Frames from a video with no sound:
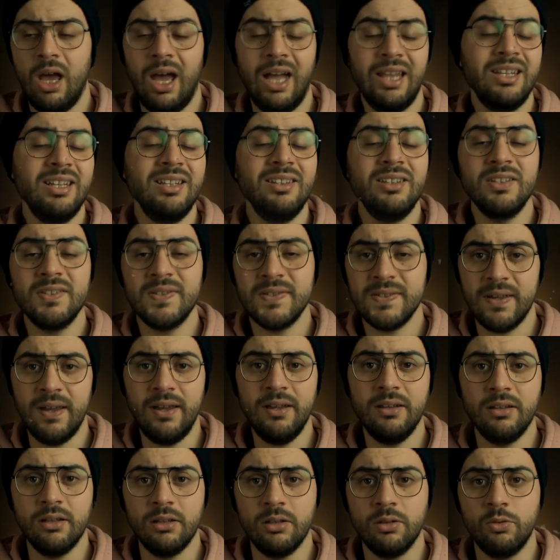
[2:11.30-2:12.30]
and he
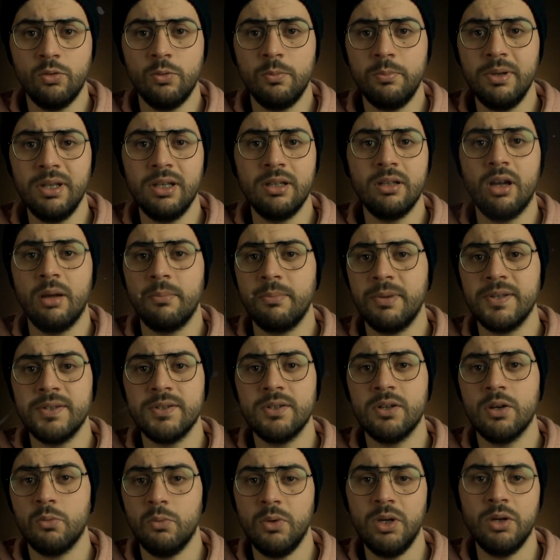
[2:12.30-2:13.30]
decided to build up his
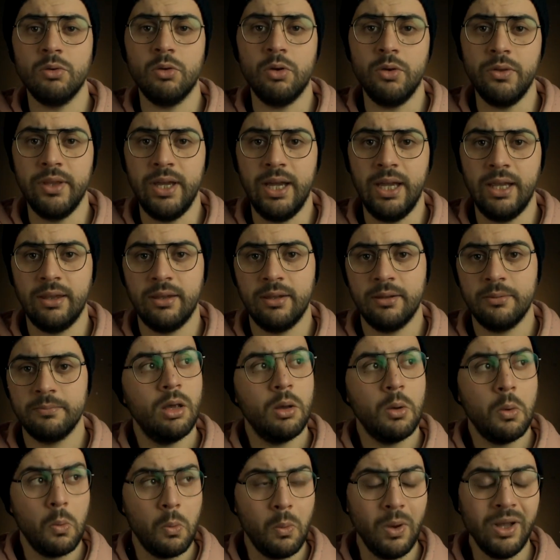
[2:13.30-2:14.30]
career on that.
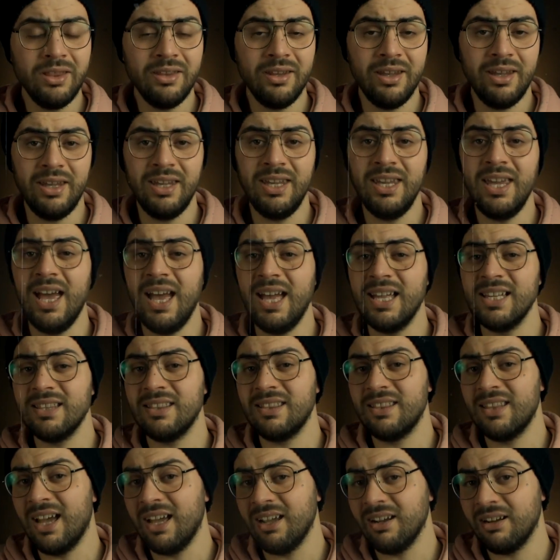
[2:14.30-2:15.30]
One day he had
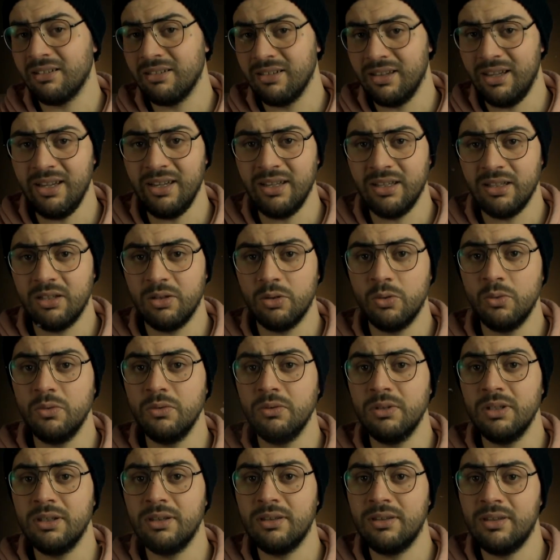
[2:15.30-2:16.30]
that client who
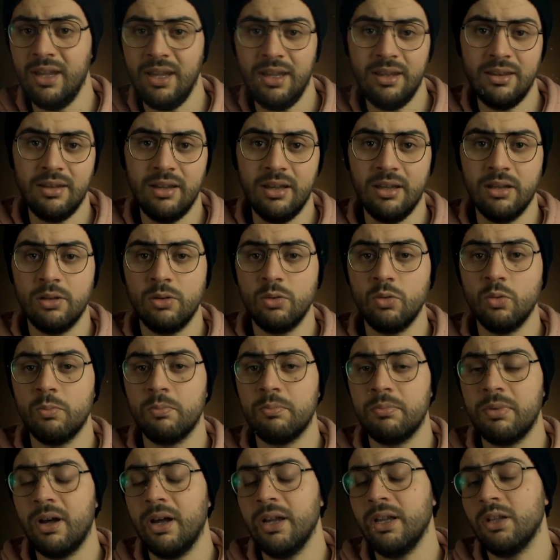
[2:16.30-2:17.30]
intended to
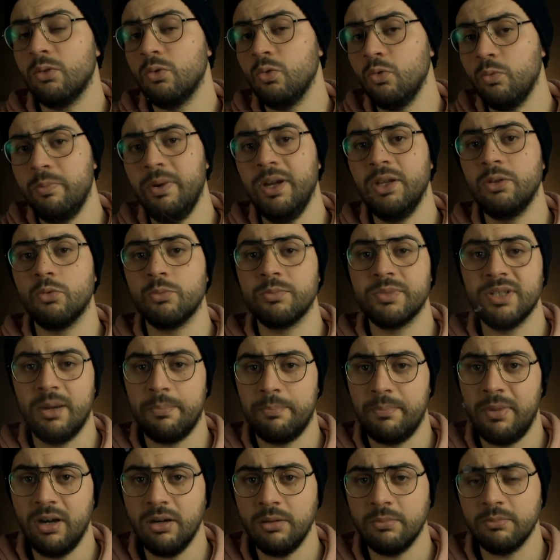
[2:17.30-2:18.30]
buy a 2-bedroom
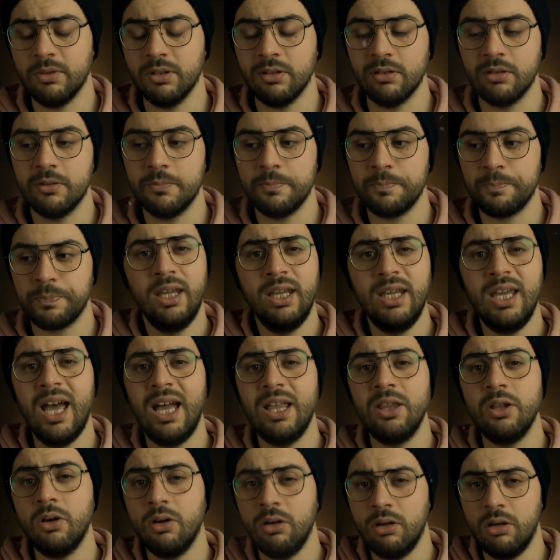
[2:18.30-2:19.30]
apartment. He
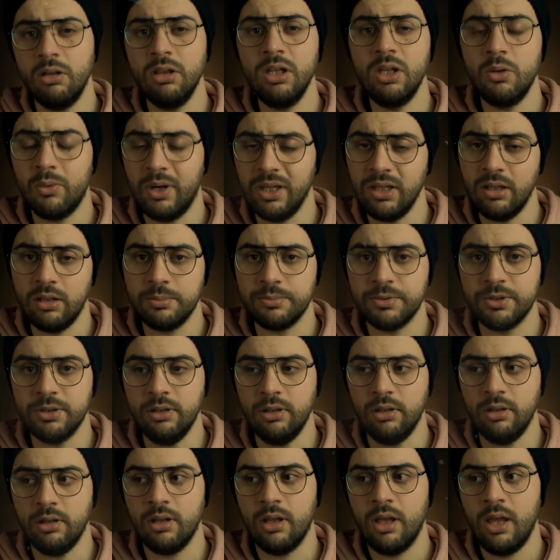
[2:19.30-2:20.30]
had only one option,
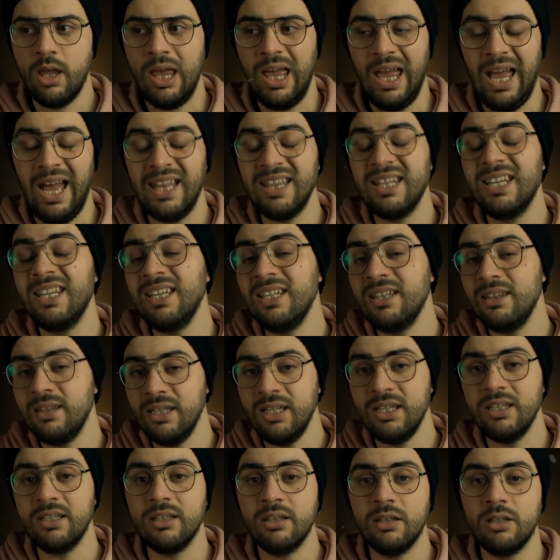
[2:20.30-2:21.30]
and he
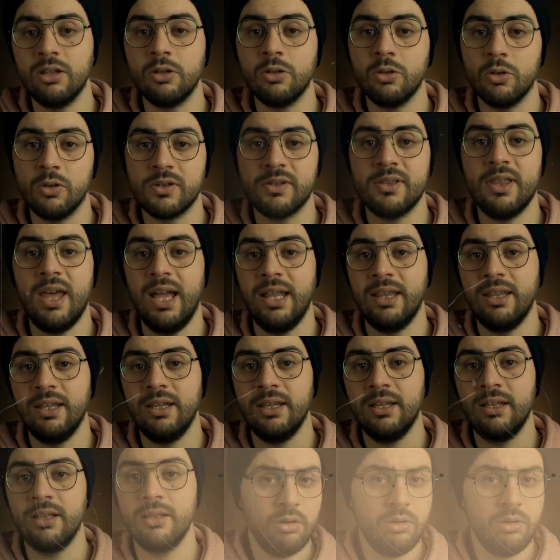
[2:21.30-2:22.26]
needed to close that deal.